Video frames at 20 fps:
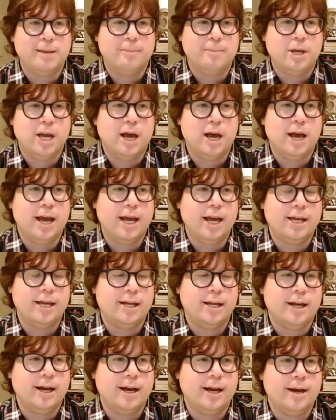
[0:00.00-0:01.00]
API,
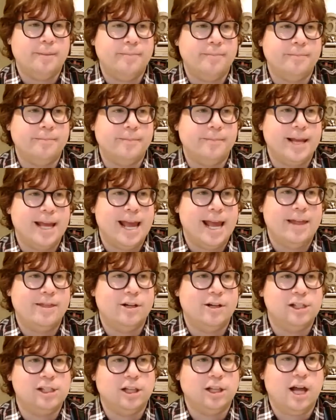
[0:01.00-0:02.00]
and
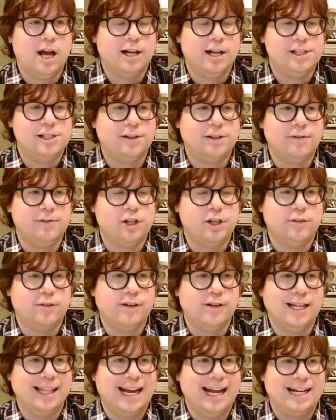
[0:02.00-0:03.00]
there's lots of sort
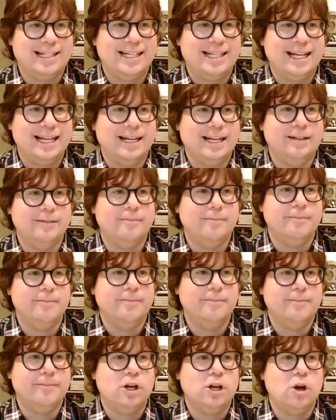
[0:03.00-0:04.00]
of collecting
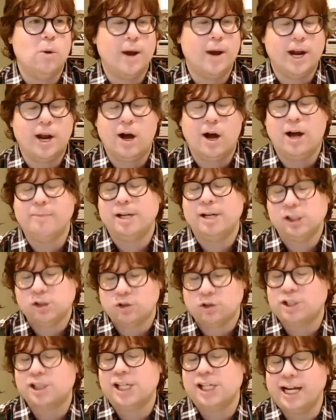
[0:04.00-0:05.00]
going on by
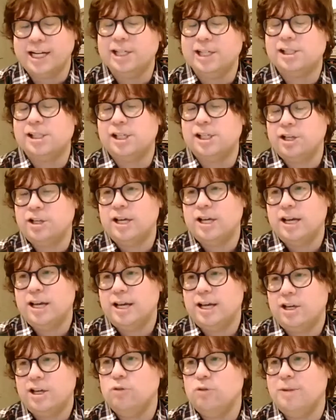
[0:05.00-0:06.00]
social scientists and
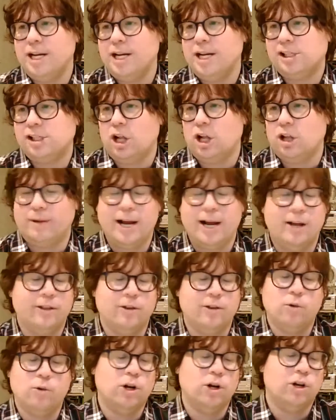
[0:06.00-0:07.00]
humanists all around
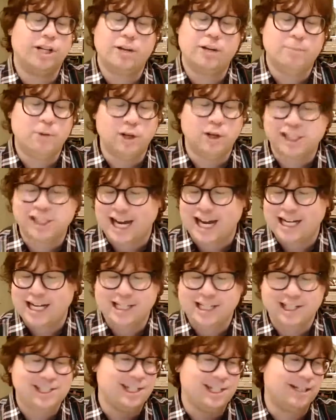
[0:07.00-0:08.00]
the world, and computer
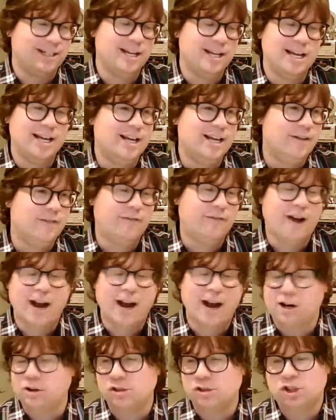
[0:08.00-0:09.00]
scientists and
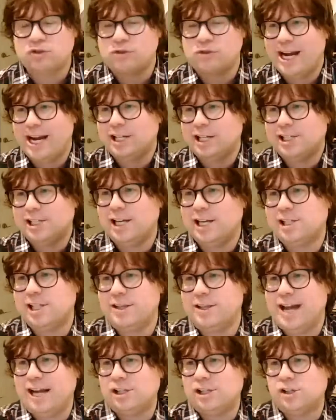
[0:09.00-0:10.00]
fire hose training sets
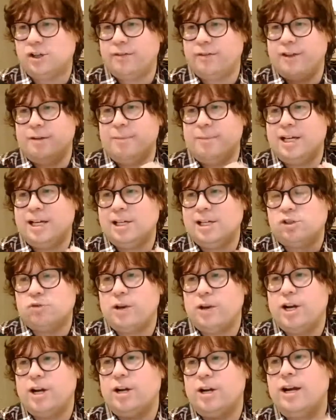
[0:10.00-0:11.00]
and that sort of thing, because
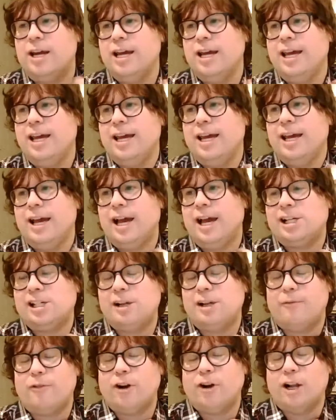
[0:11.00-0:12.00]
Twitter,
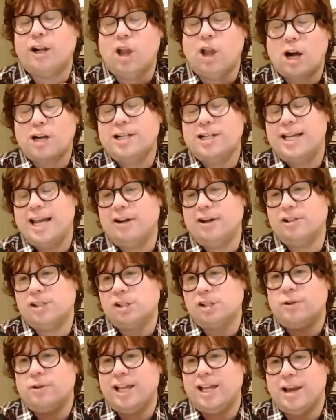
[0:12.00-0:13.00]
except for locked accounts,
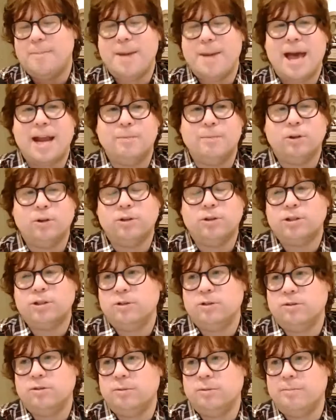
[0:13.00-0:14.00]
is really amenable
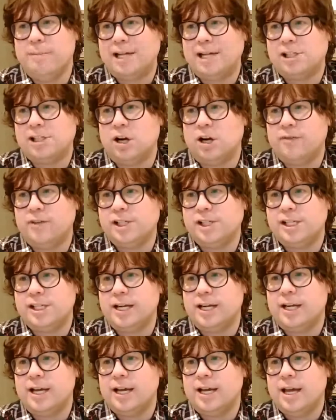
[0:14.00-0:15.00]
to mass harvesting.